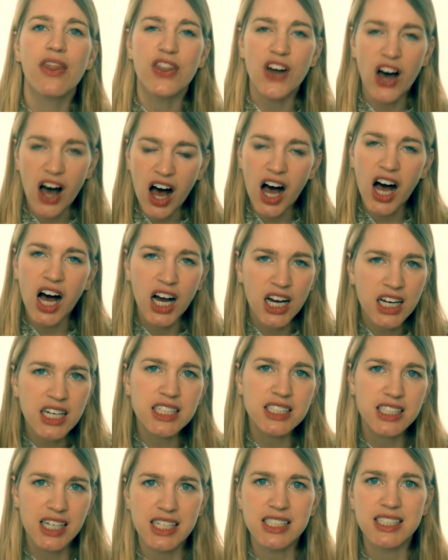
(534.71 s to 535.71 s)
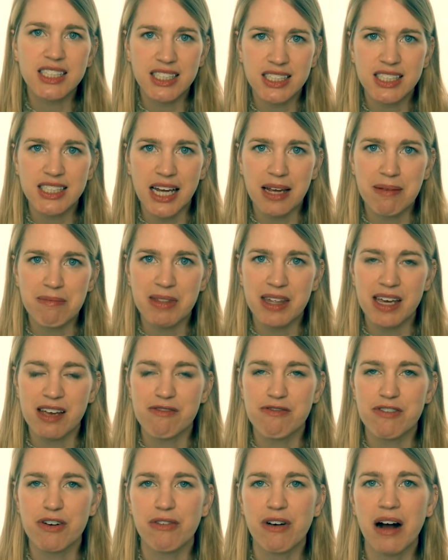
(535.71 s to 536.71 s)
the hug does the same
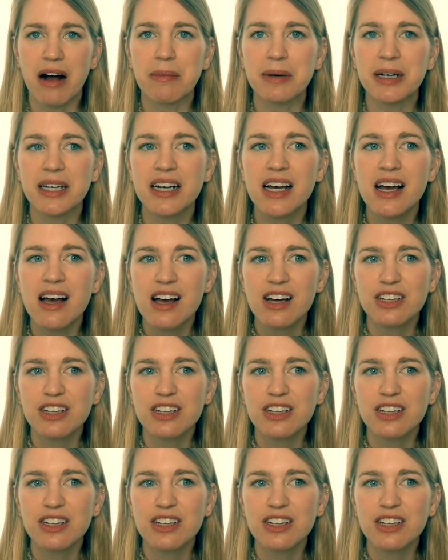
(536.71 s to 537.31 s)
thing for Robin.